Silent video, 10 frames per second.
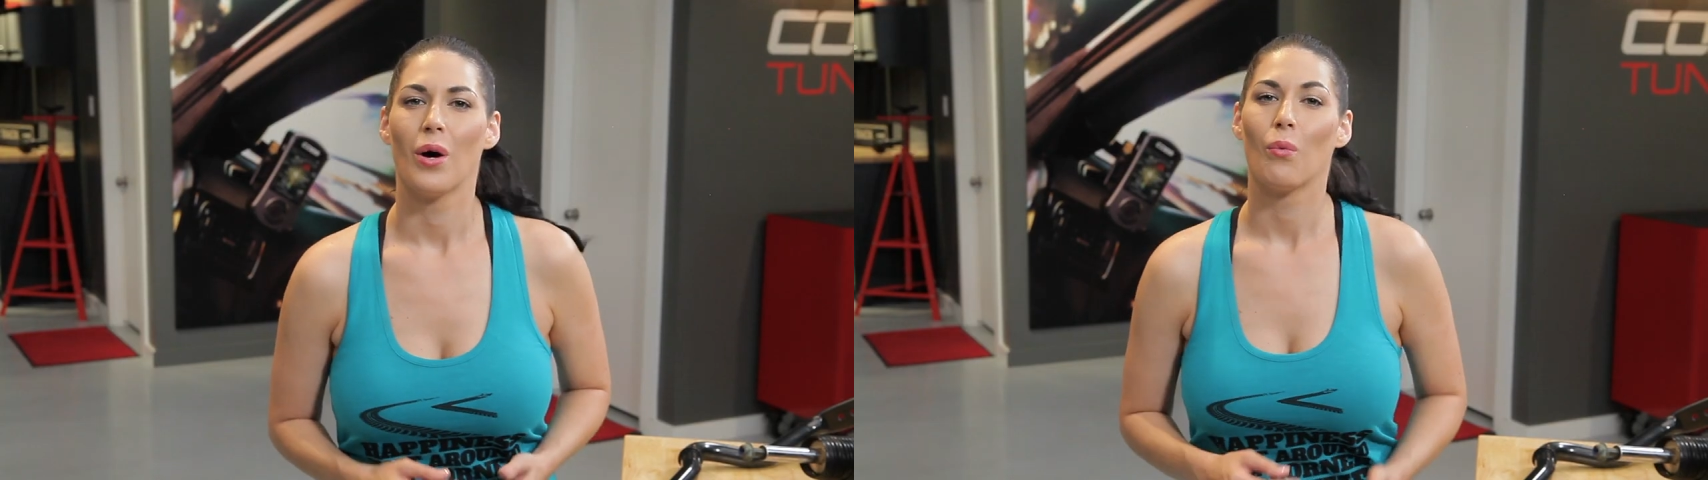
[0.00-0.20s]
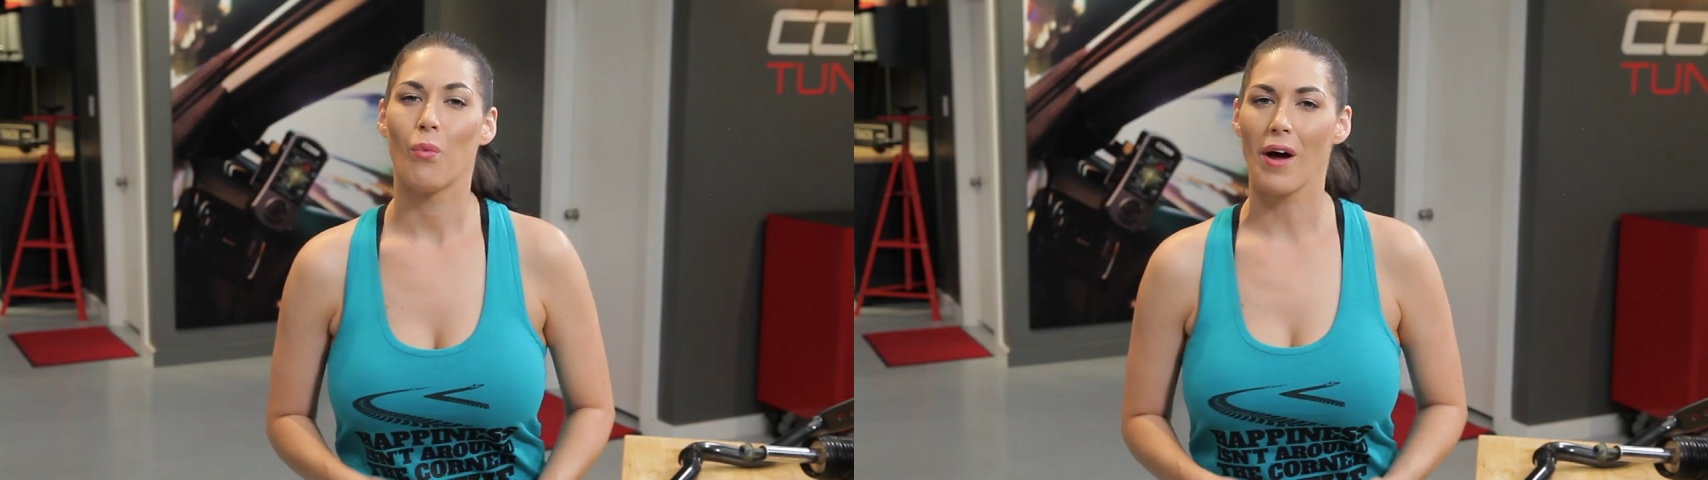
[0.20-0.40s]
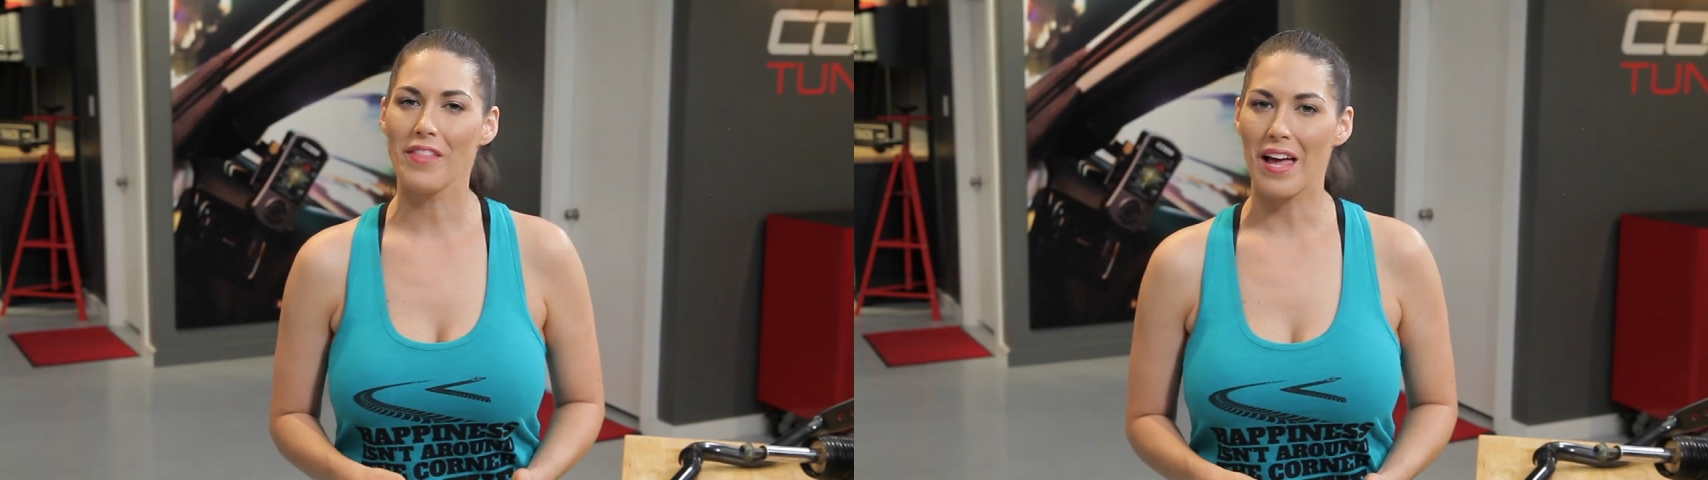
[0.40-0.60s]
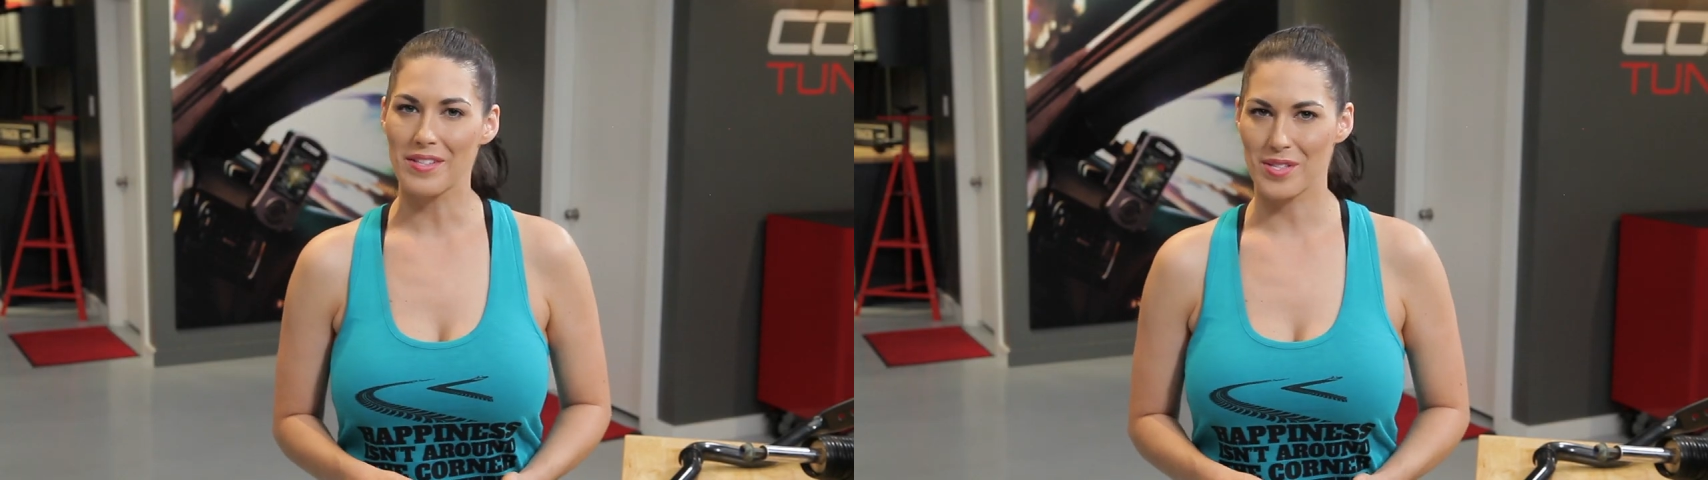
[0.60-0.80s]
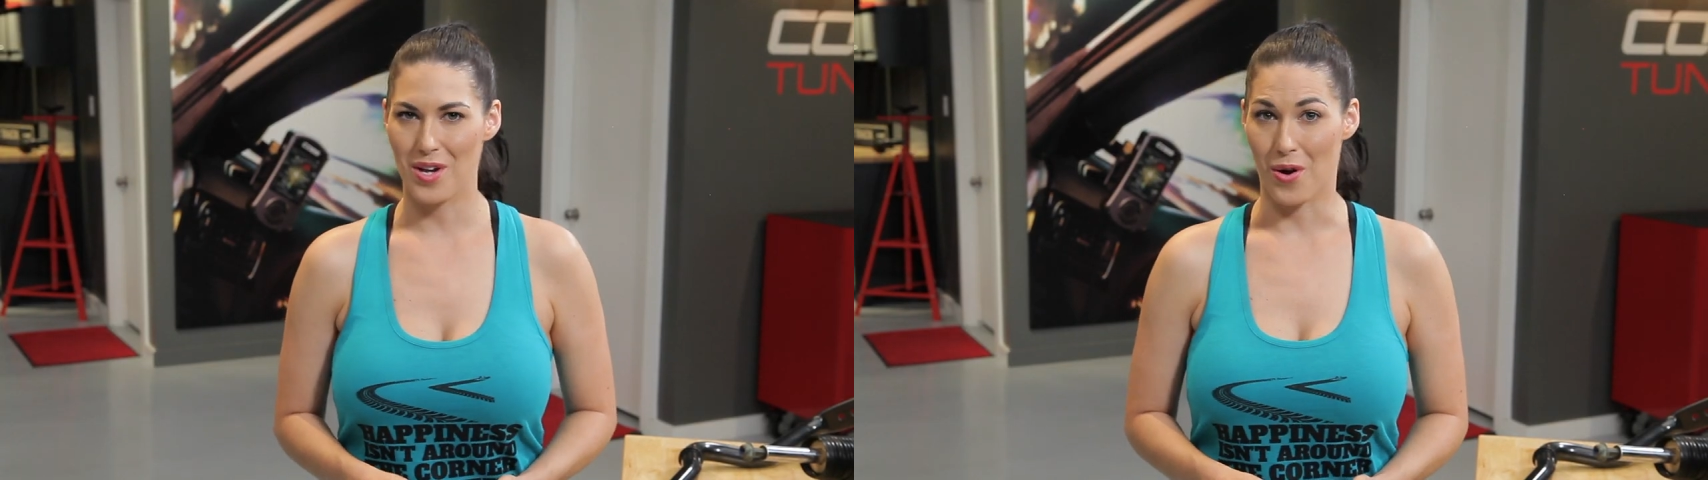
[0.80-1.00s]
One
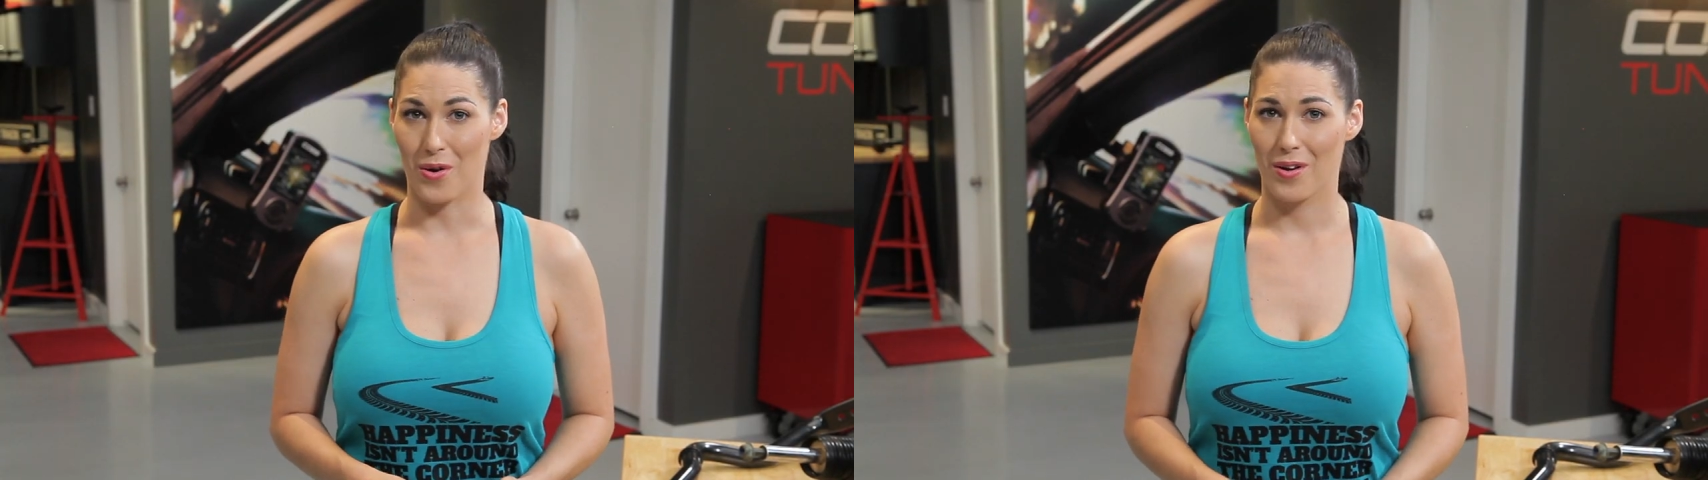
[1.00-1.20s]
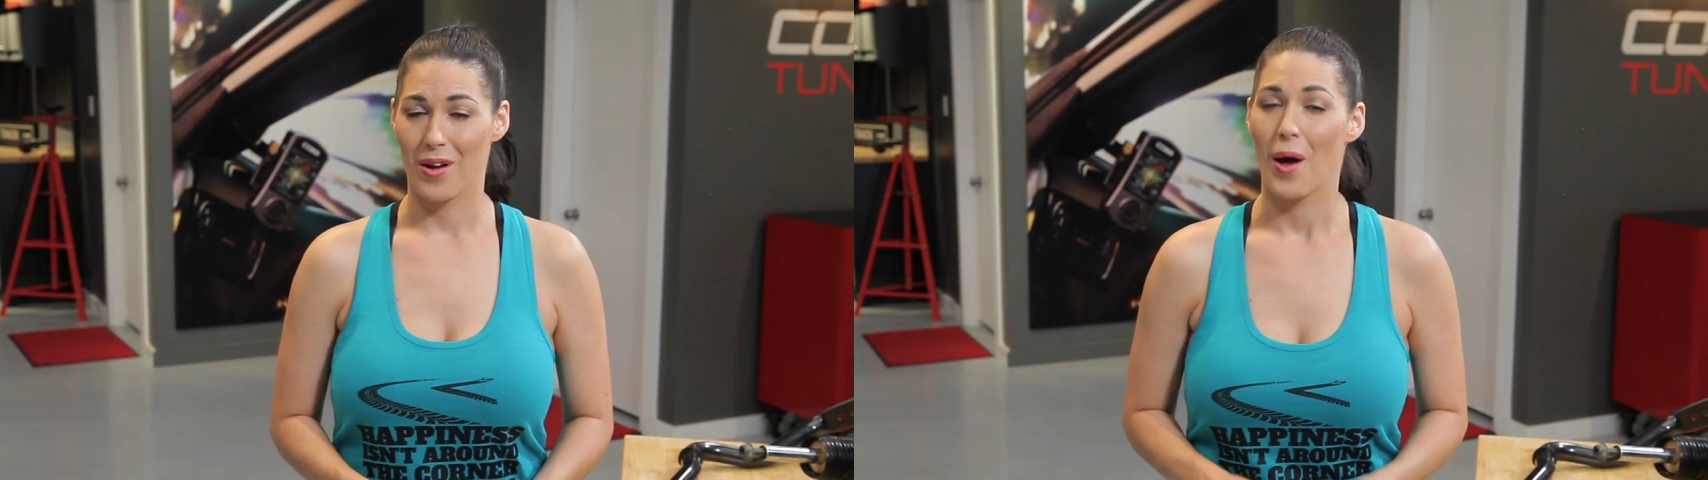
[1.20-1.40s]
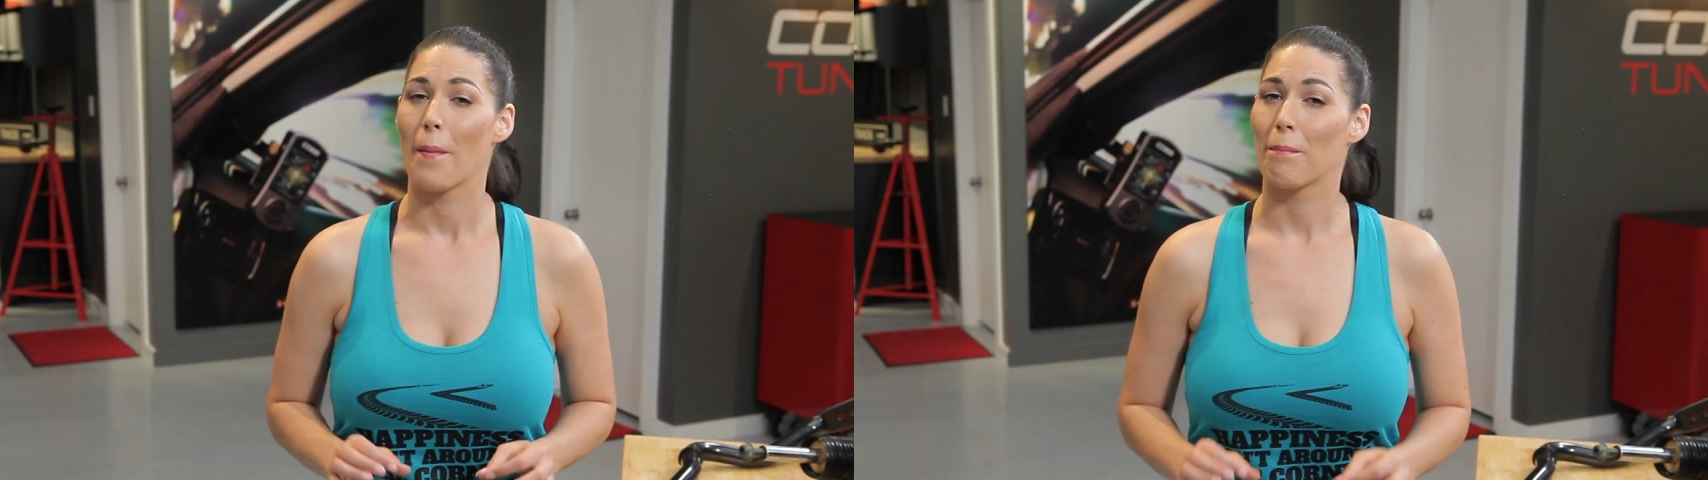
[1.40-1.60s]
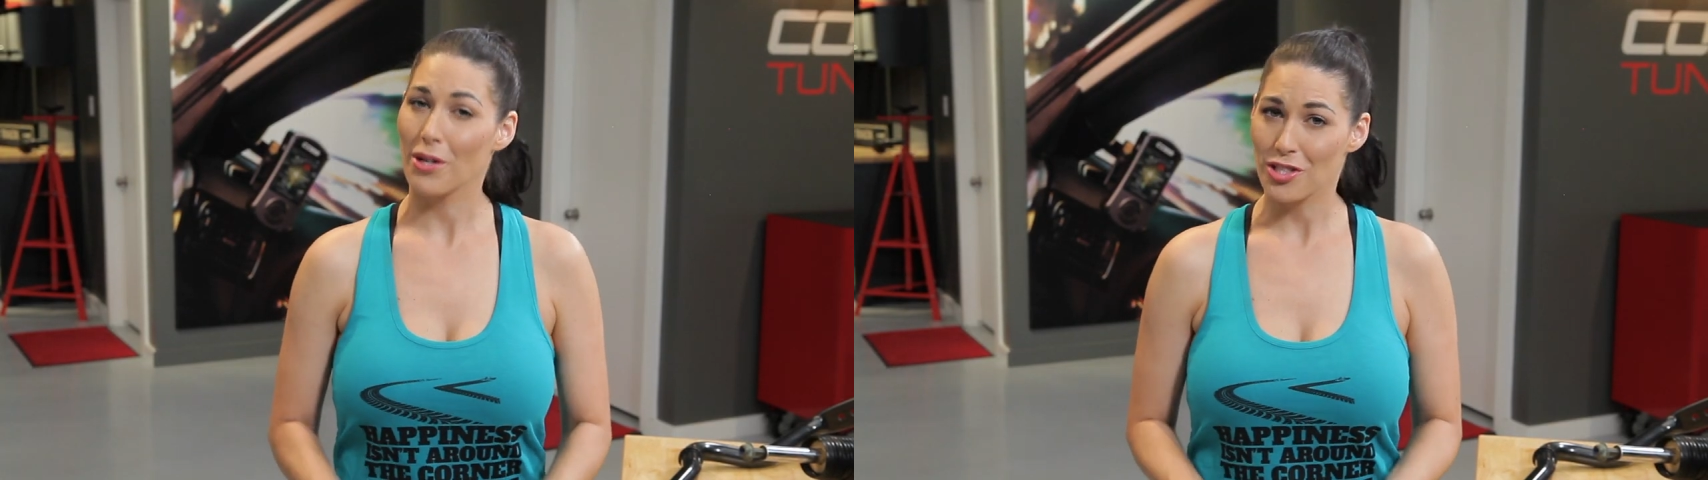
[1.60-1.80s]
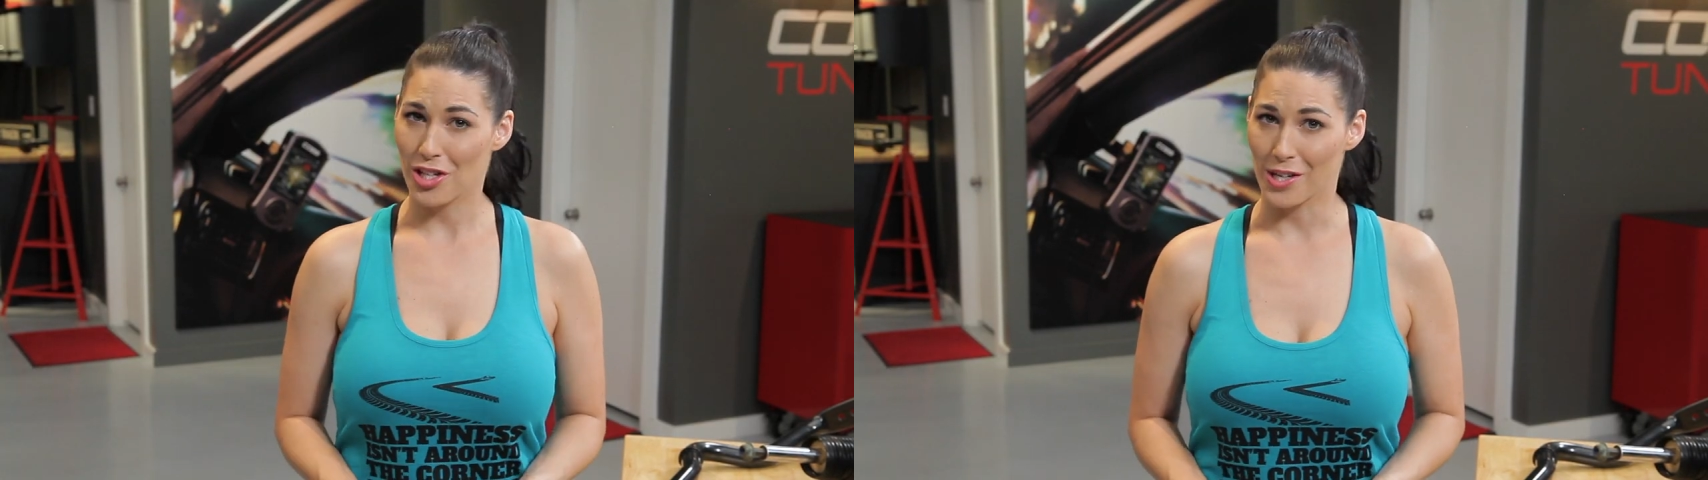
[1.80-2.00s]
last note,
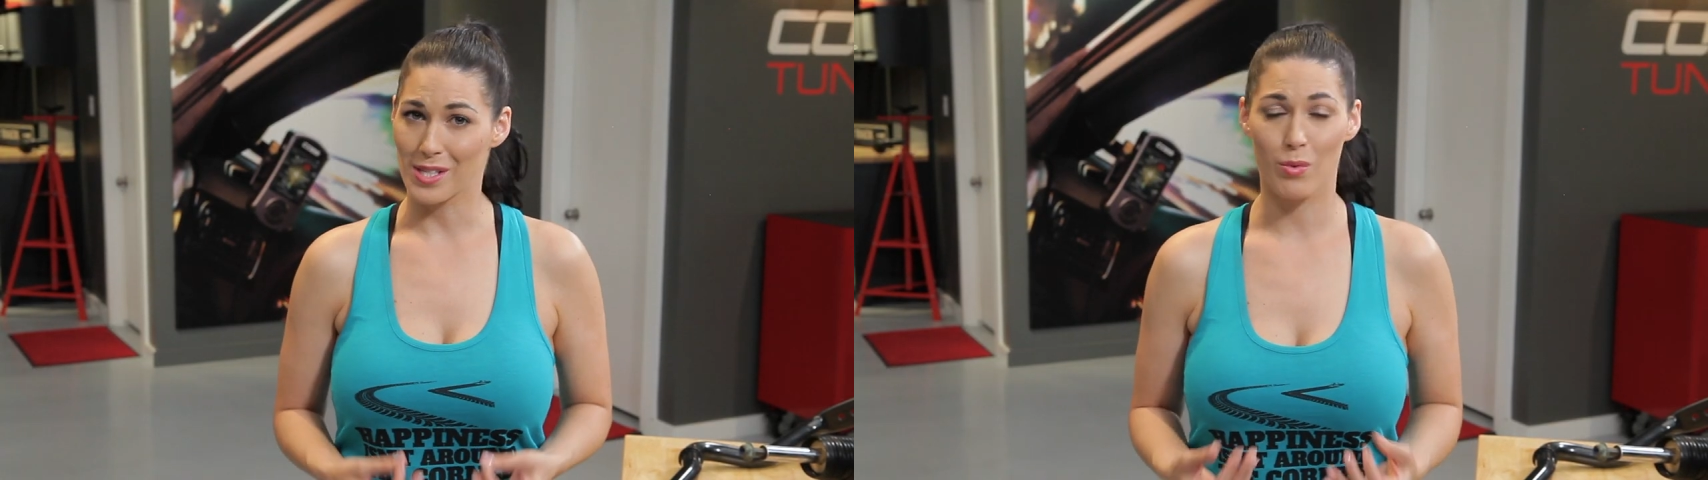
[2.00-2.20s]
bushings